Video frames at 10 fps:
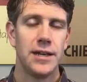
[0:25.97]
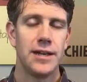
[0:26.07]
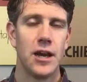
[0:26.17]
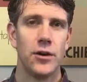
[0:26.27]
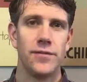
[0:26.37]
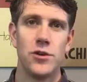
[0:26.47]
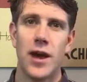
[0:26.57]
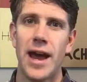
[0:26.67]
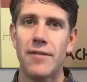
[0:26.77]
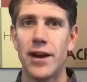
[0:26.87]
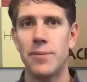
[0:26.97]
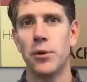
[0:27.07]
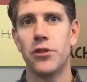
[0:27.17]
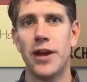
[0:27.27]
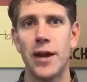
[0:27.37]
Now, if you have
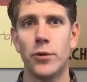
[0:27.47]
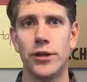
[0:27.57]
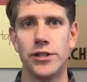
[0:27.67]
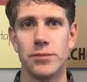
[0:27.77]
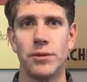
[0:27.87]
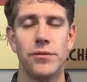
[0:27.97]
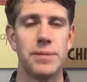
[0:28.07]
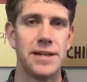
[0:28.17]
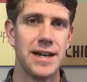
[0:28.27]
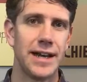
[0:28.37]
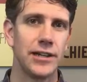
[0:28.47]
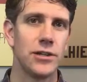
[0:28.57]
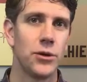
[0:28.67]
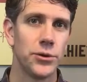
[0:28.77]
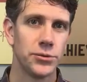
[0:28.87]
hypothyroidism or if you've been
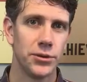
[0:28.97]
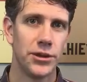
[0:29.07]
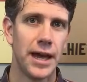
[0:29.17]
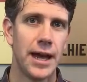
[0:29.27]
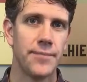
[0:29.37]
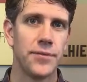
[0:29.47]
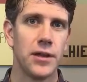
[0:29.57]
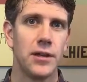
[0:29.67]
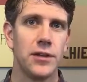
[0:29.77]
diagnosed with that,